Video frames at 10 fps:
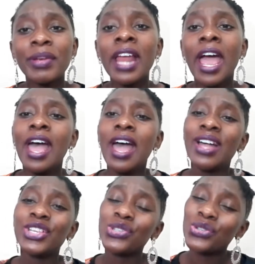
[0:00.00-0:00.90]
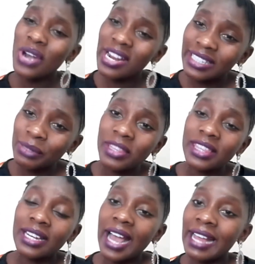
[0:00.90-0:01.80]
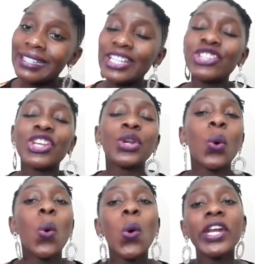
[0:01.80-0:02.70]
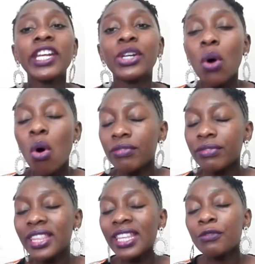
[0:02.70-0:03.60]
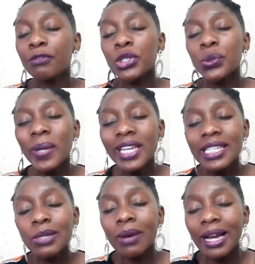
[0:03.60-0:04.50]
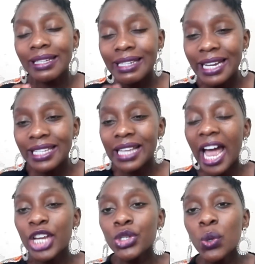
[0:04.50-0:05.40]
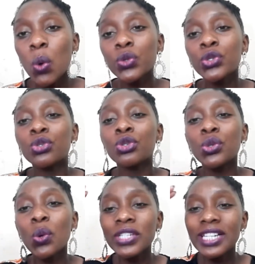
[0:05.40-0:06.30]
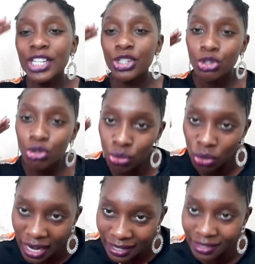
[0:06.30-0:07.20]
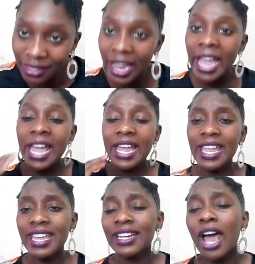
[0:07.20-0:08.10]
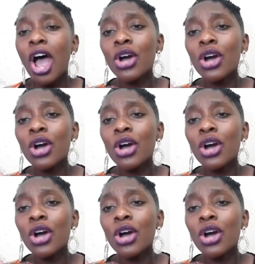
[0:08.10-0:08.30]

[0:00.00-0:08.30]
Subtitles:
been struggling with an addiction on and off. And then for 21 days, I chose to totally trust in